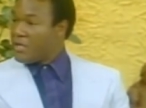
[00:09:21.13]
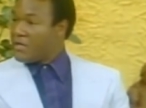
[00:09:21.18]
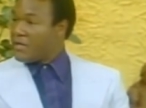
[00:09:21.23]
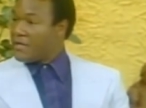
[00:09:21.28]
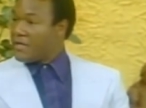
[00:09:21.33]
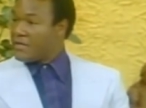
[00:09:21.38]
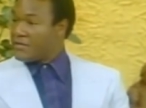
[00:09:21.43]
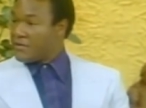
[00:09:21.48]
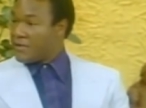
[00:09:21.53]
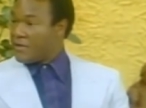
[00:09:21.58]

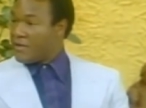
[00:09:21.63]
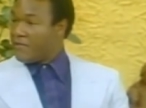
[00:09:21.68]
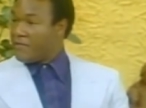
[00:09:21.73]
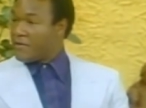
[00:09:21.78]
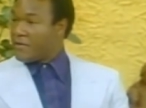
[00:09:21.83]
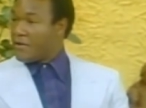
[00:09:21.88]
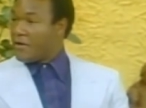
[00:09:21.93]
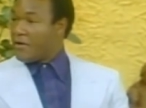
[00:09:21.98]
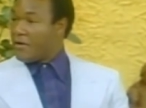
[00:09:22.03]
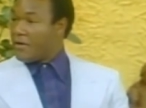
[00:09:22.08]
me that there's a
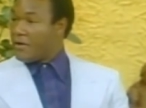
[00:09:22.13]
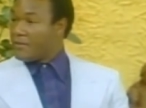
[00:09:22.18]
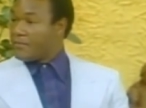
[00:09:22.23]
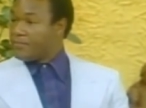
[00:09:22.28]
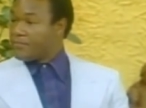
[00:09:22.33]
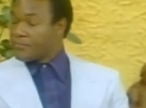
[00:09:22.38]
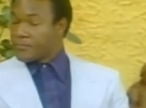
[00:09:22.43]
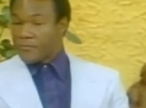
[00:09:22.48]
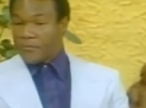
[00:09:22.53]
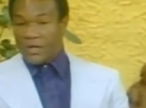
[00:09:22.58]
living
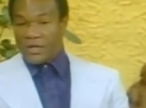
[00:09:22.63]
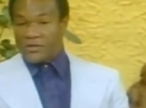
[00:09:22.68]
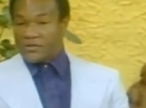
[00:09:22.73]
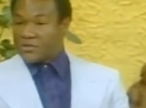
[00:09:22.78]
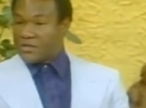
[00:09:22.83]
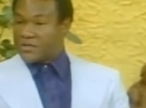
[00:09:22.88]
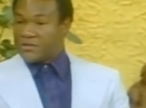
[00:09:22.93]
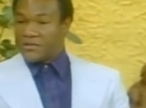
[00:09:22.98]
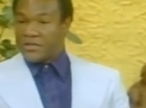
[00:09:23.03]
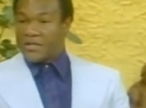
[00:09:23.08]
God
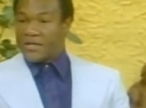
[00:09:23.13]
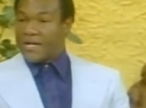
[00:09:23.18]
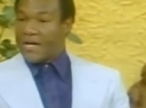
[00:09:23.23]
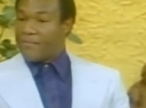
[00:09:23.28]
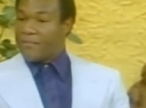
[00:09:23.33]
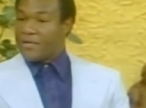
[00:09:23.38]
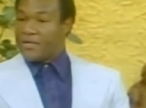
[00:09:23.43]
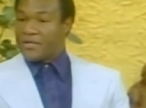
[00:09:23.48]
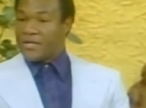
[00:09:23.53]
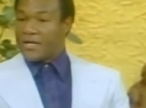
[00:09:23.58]
since
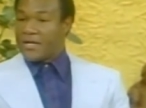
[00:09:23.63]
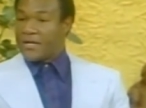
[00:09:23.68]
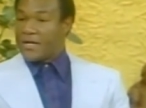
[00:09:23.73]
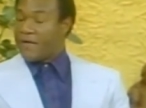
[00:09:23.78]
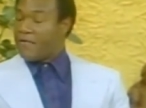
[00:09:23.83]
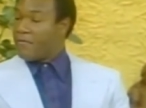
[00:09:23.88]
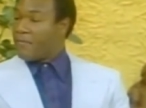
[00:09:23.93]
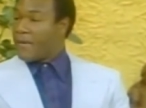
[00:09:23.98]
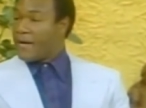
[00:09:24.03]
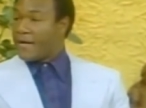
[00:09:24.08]
then, I've been
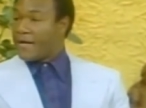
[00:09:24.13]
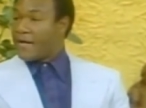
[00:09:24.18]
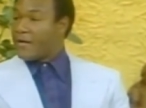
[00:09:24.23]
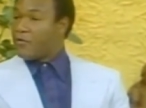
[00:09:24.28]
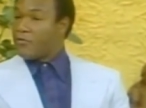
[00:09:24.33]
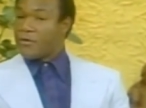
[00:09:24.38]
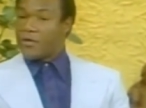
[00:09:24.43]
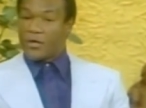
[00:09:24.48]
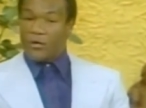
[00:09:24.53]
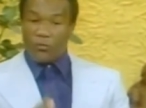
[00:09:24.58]
telling everybody,
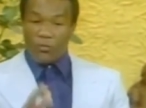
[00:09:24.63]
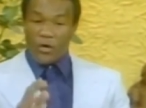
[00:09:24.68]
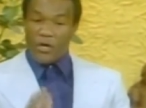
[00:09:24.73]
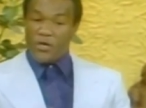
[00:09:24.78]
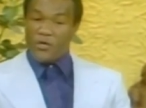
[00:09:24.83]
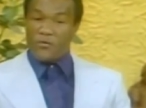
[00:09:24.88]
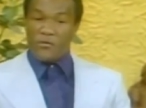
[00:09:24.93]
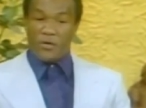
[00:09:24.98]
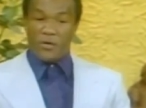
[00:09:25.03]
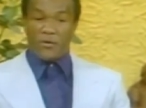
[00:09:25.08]
I don't care
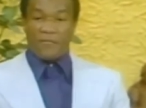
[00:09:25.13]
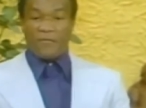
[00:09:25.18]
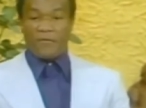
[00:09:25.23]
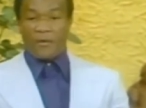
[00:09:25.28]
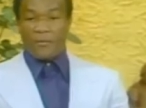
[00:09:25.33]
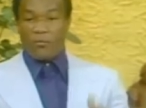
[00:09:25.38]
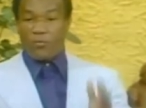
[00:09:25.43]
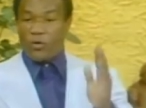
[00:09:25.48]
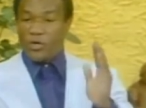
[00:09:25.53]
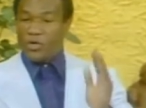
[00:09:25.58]
where you come
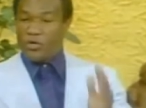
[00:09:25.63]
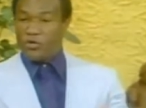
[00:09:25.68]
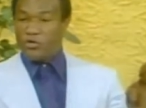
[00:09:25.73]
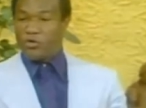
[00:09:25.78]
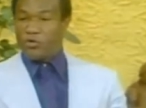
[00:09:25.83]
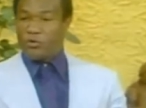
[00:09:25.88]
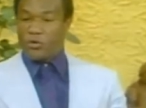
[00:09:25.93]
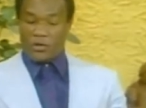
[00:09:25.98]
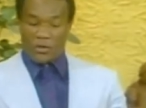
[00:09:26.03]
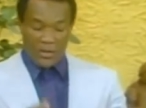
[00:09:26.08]
from, what are
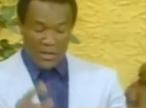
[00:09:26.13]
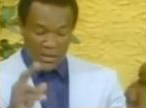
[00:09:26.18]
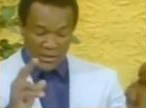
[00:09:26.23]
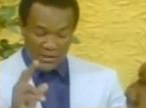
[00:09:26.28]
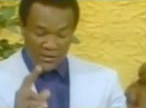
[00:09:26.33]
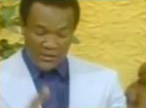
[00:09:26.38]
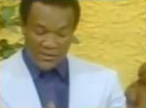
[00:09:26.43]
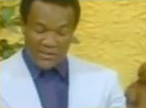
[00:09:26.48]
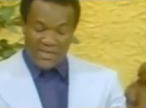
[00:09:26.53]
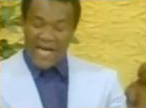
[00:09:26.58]
you doing,
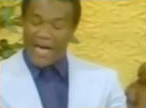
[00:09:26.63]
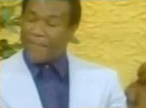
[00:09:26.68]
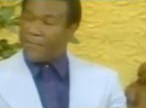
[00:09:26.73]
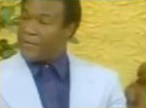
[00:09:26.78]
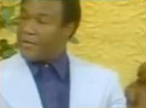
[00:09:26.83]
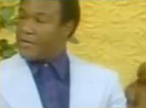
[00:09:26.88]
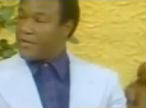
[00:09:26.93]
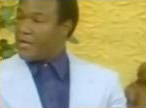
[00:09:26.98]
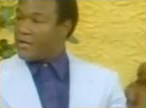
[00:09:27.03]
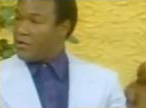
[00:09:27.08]

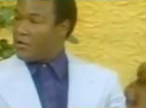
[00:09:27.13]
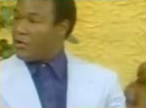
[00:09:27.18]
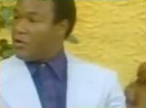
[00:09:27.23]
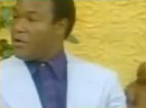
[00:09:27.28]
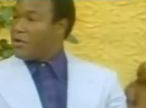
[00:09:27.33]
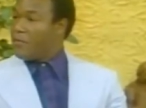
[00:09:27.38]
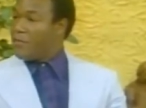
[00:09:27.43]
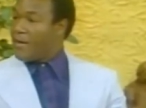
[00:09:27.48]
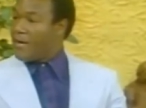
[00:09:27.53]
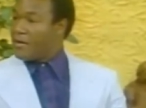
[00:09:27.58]
stop it and
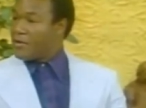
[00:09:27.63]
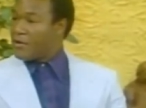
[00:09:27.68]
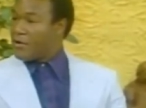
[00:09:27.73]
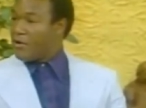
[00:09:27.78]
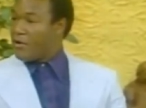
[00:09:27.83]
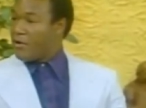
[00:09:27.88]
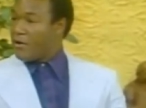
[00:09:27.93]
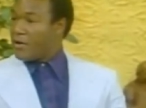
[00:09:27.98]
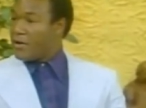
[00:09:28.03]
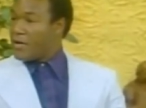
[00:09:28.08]
learn
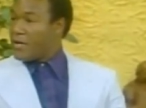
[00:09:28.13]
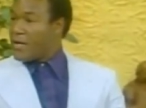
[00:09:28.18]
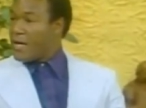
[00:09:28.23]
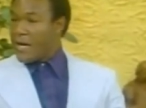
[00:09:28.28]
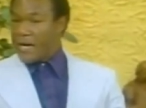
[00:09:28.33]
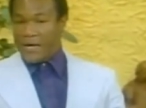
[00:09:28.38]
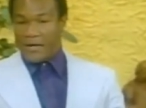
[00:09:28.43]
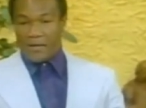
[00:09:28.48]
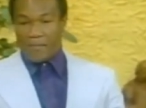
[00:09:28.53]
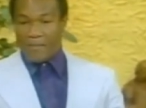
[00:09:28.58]
about God.
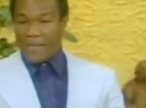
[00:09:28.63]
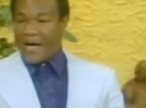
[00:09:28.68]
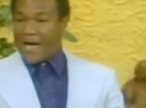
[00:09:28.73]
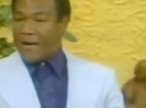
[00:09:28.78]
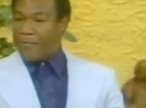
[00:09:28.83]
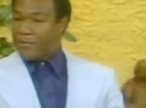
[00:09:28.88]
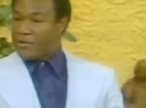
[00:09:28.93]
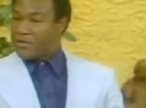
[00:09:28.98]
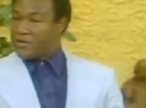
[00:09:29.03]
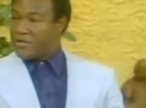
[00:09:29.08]
And the
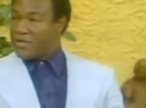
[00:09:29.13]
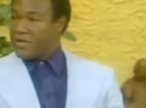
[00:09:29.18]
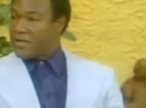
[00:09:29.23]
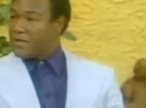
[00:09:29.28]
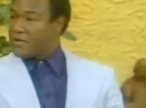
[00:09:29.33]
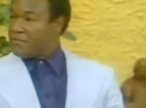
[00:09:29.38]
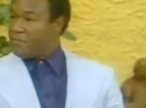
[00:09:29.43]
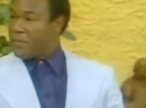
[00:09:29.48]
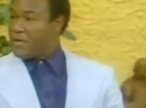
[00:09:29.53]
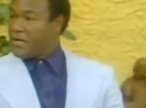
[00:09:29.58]
Bible is
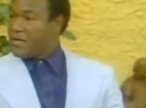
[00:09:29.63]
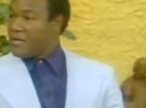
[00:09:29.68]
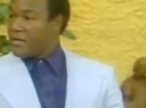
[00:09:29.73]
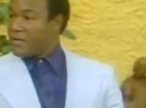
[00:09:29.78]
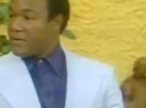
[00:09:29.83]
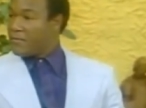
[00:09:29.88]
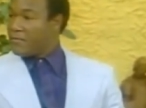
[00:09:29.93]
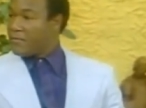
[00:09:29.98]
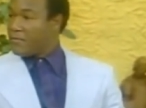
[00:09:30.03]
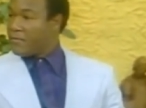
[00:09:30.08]
here, it's been
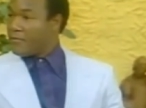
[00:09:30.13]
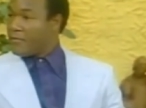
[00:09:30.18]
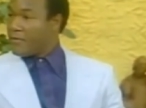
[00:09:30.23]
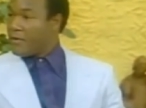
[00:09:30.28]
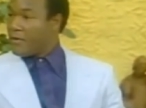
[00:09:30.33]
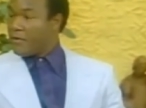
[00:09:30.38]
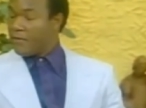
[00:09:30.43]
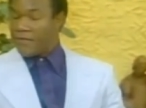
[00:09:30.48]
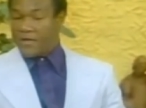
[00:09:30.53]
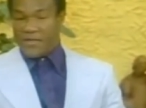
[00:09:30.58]
here
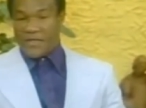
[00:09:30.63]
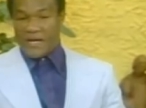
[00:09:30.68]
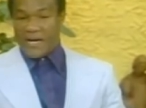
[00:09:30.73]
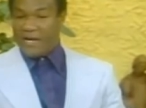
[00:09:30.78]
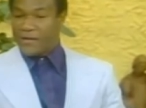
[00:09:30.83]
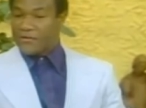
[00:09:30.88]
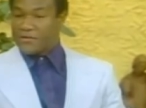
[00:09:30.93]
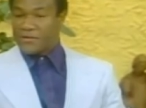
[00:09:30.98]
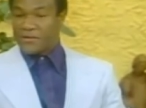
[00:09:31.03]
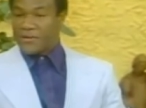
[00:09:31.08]
for
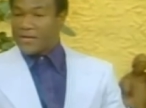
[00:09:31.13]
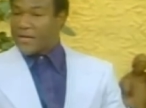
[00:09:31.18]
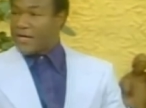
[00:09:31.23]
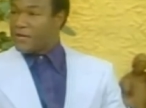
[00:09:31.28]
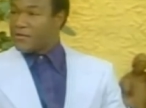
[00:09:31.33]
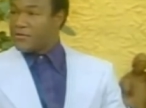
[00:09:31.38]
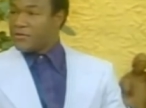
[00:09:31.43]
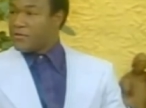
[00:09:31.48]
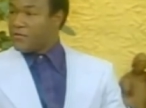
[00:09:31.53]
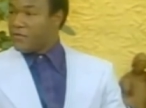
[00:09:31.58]
thousands and
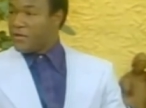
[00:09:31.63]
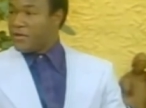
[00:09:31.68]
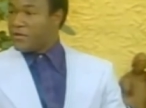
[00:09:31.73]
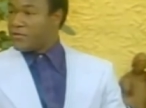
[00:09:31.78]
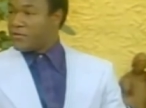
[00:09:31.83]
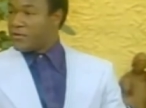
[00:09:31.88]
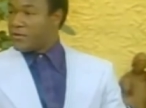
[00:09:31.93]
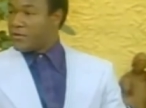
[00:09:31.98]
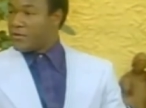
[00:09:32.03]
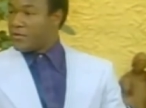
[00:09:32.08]
thousands of
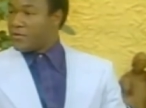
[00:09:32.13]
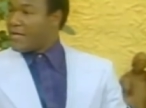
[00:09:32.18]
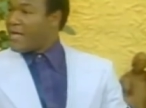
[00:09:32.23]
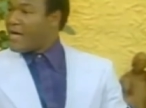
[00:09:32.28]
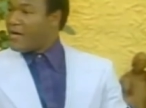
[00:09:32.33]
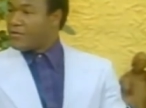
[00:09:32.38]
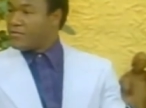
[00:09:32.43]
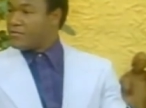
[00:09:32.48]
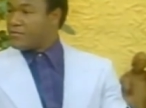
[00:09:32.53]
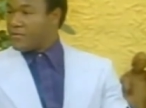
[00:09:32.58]
years,
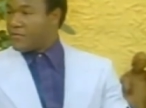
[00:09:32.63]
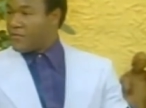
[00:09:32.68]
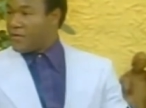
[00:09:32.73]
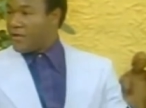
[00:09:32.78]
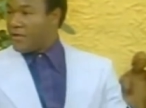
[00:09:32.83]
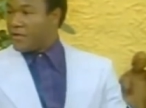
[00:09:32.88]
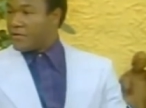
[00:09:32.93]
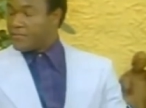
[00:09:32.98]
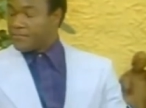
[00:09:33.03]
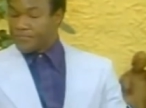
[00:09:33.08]
thousands of
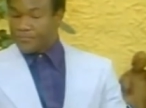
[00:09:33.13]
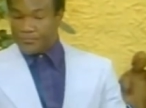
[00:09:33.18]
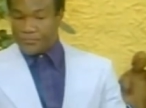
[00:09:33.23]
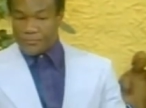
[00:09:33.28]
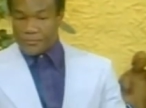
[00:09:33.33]
years.